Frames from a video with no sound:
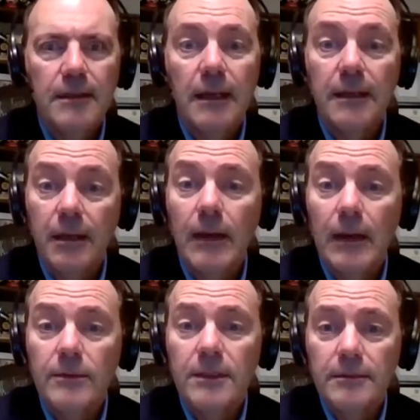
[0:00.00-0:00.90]
a year
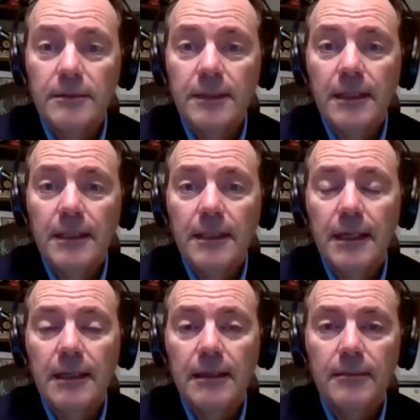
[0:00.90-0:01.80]
out, hmm.
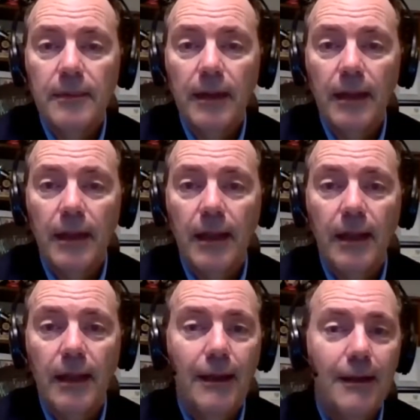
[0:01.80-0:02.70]
um,
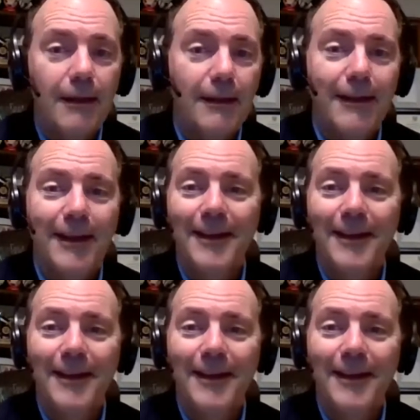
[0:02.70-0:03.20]
and